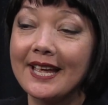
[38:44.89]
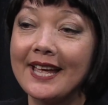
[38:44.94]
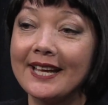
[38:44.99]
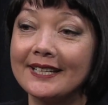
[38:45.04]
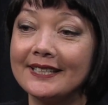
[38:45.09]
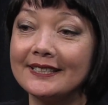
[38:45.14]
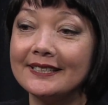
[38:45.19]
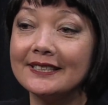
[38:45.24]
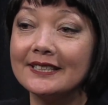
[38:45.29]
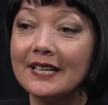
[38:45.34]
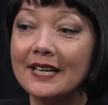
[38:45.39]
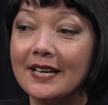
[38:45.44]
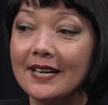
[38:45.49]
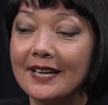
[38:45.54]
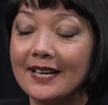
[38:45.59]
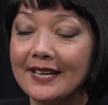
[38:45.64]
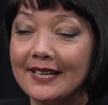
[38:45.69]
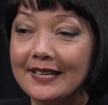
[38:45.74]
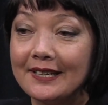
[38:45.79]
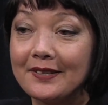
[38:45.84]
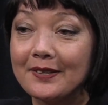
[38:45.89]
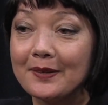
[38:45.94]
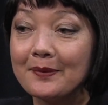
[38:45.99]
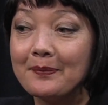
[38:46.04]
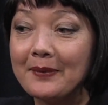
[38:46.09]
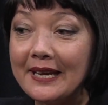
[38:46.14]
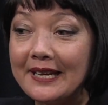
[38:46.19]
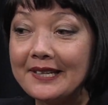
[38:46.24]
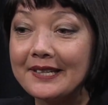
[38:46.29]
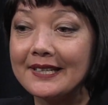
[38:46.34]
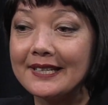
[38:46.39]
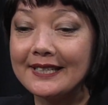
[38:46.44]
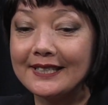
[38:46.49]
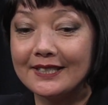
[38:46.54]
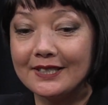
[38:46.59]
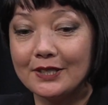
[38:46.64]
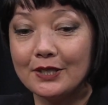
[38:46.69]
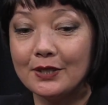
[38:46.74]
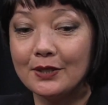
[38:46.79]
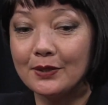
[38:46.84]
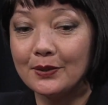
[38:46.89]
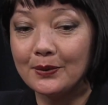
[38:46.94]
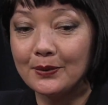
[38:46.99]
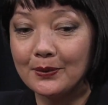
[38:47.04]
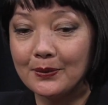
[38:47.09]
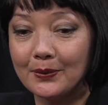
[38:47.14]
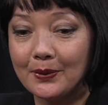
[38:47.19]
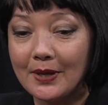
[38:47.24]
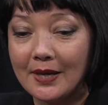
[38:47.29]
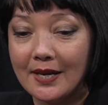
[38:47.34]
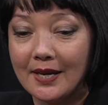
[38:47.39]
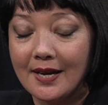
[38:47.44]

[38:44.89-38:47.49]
And it's amazing to